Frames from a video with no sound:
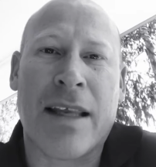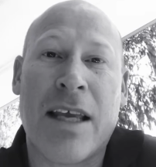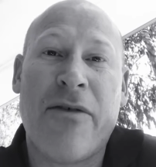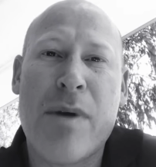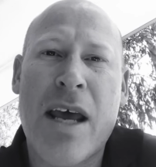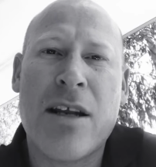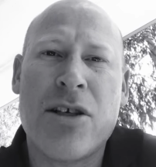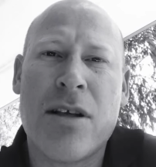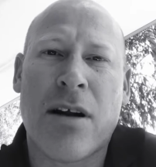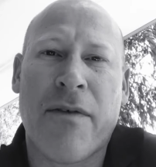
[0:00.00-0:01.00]
give me
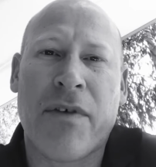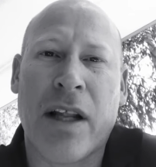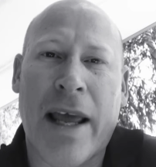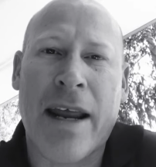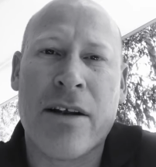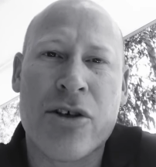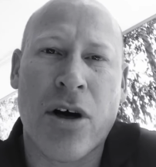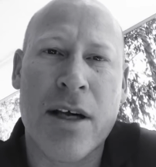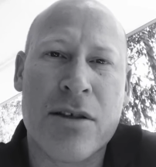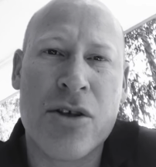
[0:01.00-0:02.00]
energy, that I feel
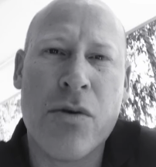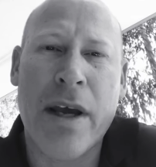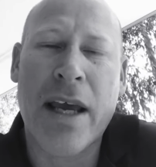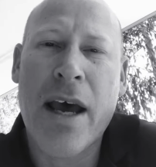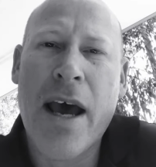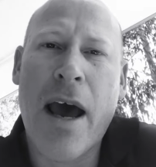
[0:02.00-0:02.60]
energized doing,